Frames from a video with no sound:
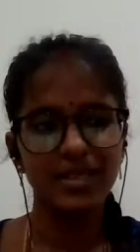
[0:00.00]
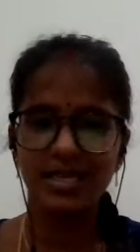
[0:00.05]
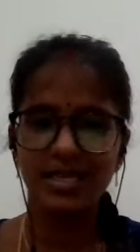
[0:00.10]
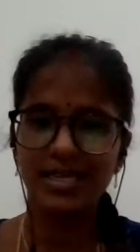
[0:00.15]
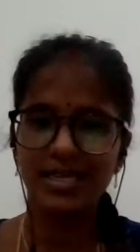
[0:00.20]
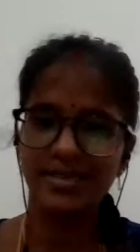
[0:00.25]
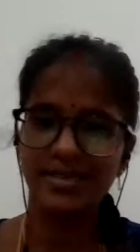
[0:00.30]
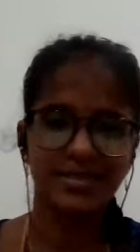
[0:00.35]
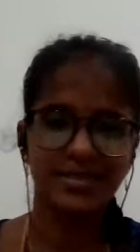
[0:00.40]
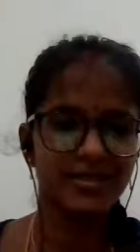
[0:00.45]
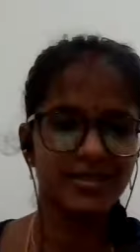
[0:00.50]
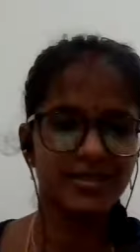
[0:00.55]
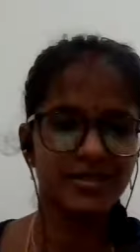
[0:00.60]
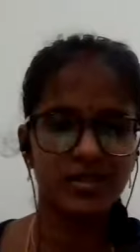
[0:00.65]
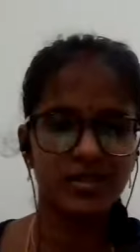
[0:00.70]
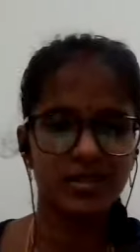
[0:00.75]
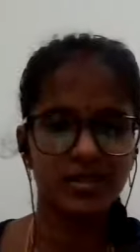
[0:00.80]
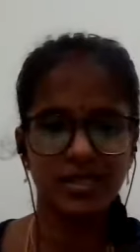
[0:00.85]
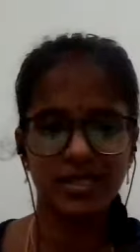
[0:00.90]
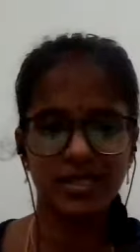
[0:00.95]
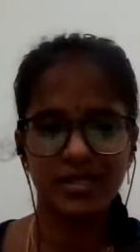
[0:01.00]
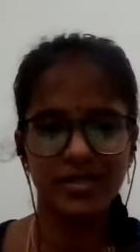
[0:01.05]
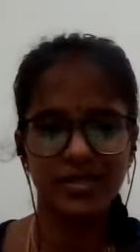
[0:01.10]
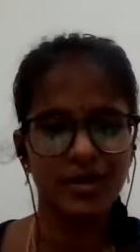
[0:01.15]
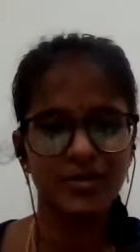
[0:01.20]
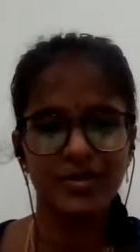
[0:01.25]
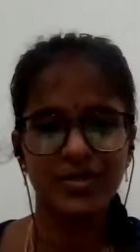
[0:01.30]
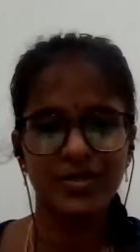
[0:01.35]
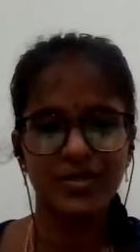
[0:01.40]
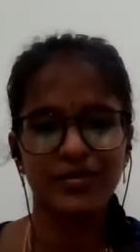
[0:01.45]
Cleared the three
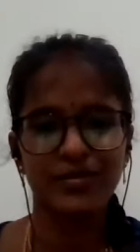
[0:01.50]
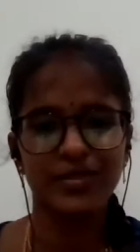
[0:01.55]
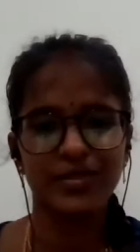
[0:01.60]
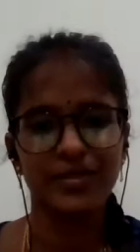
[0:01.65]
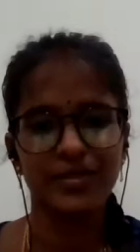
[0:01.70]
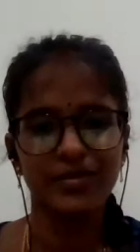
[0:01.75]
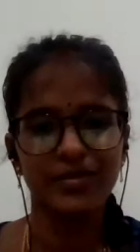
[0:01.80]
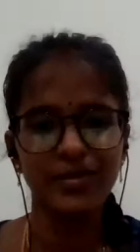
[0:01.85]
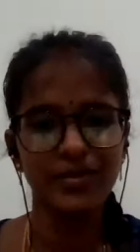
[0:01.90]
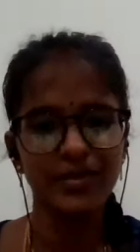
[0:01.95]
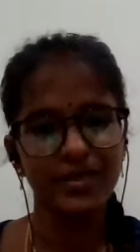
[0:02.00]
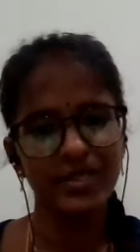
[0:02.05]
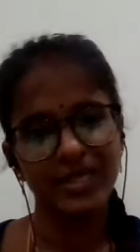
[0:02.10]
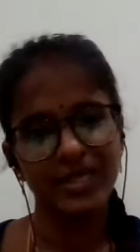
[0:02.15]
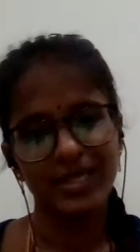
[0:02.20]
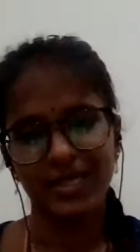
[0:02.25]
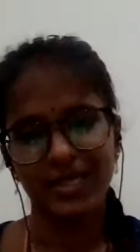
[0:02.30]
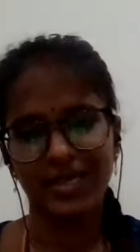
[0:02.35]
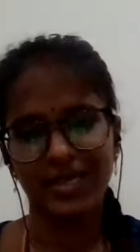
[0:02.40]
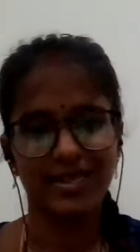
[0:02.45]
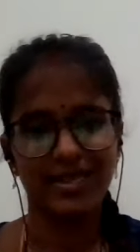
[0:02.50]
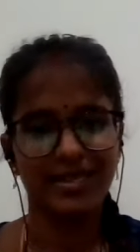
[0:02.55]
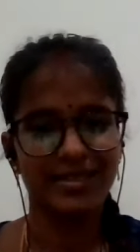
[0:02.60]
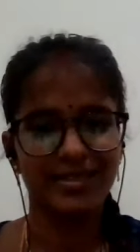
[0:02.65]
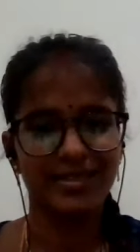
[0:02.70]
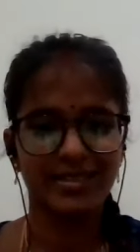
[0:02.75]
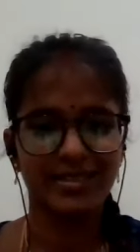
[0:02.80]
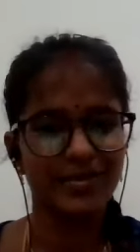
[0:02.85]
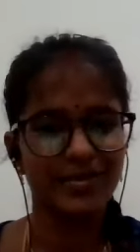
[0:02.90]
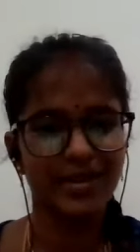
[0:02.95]
rounds of interview
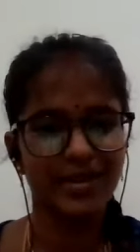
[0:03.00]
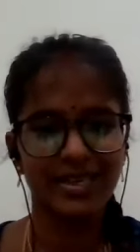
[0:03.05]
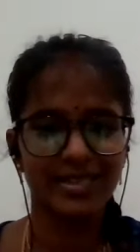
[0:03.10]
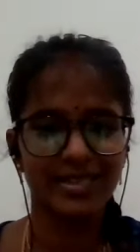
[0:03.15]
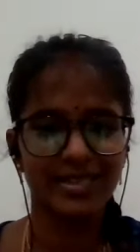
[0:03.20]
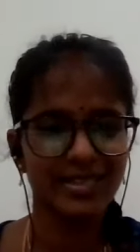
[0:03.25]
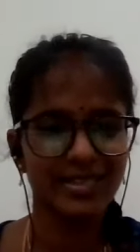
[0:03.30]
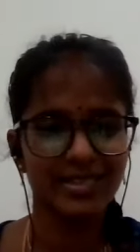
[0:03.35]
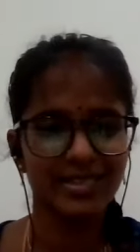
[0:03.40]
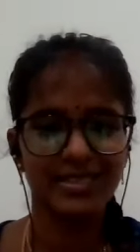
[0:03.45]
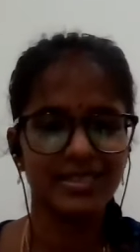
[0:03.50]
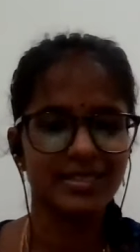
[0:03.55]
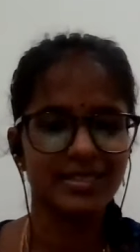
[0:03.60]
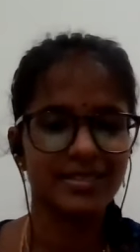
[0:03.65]
and finally.